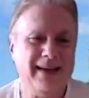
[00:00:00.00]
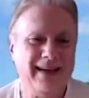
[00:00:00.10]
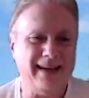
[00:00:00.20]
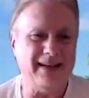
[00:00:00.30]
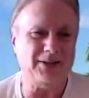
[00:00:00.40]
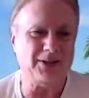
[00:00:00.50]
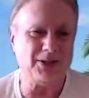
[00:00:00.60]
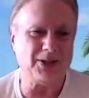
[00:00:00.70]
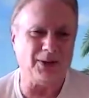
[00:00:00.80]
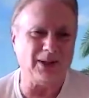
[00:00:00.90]
is
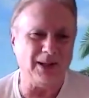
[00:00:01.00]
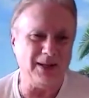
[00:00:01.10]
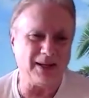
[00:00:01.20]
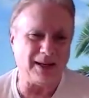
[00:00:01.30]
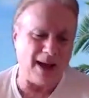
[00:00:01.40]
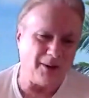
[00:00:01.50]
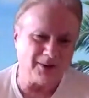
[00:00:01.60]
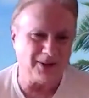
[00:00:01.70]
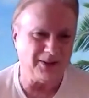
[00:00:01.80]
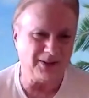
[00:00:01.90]
totally
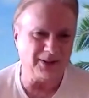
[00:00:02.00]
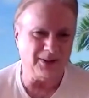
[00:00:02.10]
counter